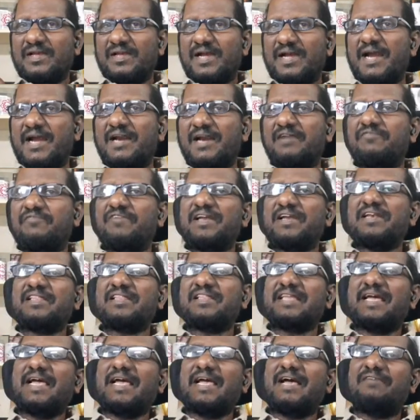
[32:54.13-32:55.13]
And when
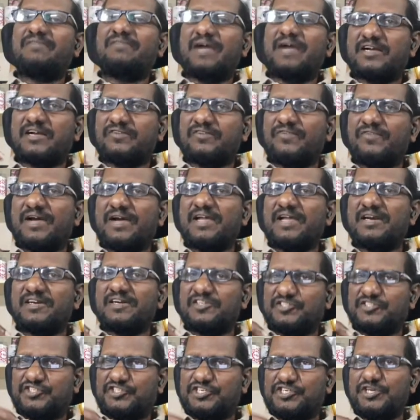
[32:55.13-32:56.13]
they have acquired
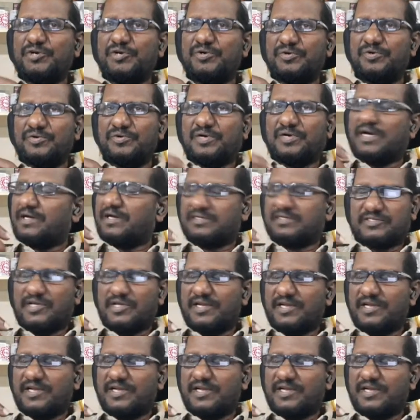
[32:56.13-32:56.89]
BSNL,